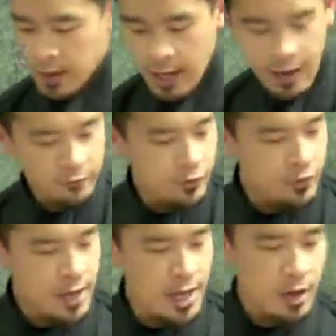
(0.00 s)
After
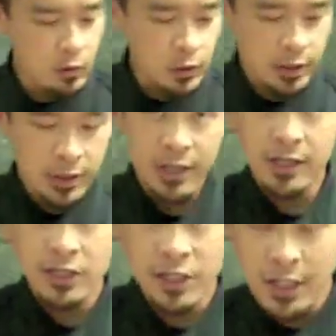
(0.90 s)
that, we're going to take the
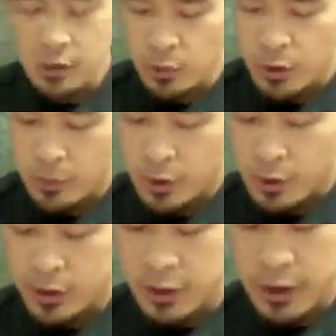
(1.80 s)
cheese. We're going to put
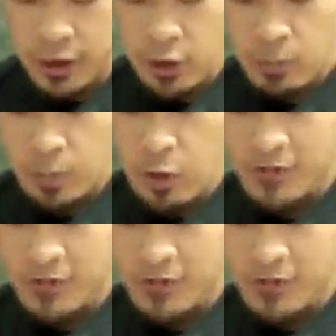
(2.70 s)
the cheese on both